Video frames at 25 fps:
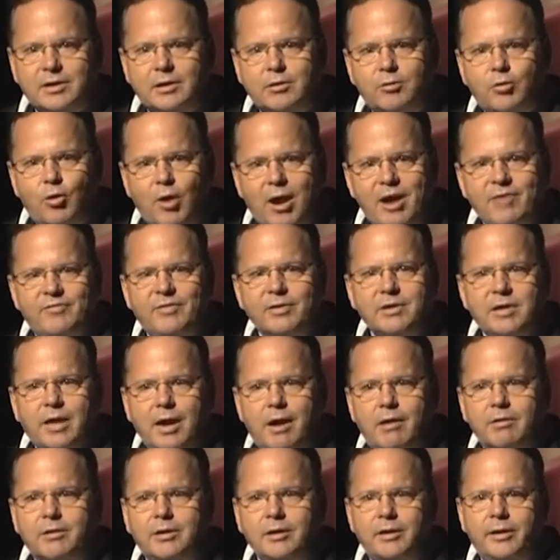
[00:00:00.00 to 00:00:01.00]
graphing
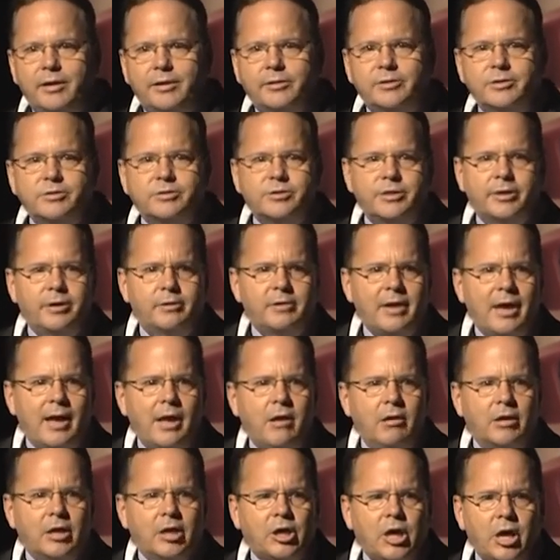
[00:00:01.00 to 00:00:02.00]
calculators that are
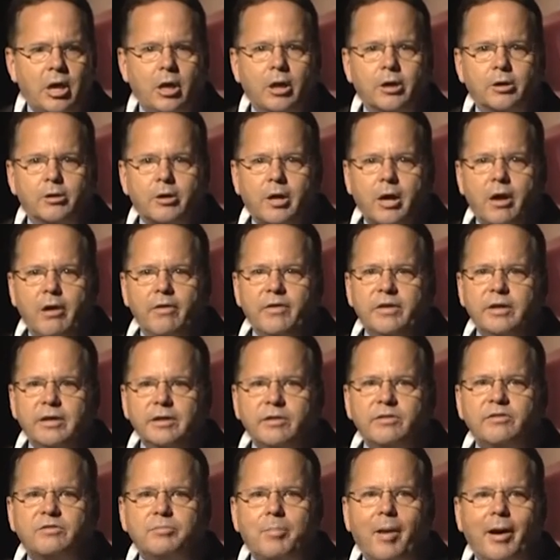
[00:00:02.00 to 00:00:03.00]
now in color called the
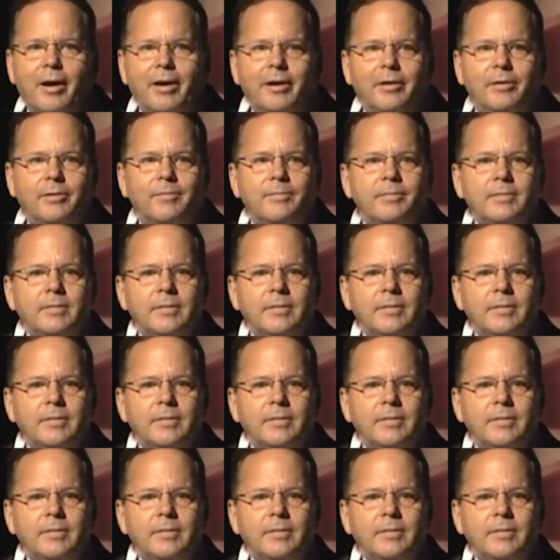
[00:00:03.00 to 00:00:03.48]
Inspire.